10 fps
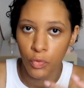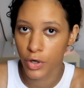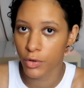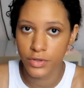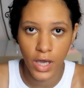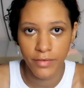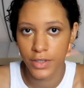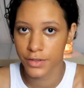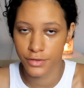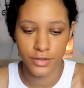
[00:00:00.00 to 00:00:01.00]
we're going to have
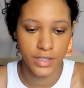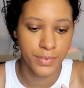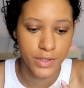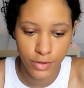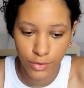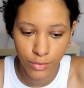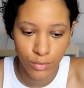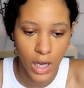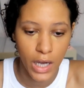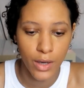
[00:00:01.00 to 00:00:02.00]
an internship
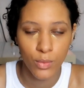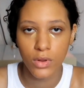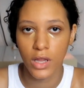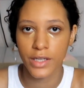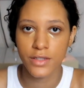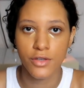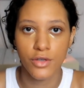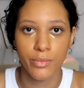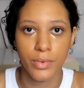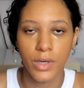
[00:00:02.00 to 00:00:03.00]
soon. I would like
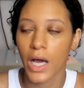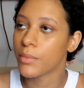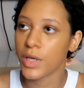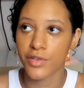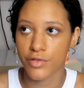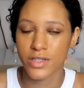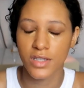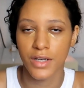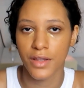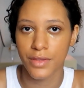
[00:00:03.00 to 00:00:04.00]
to, I'm
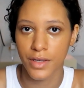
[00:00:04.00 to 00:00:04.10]
interested in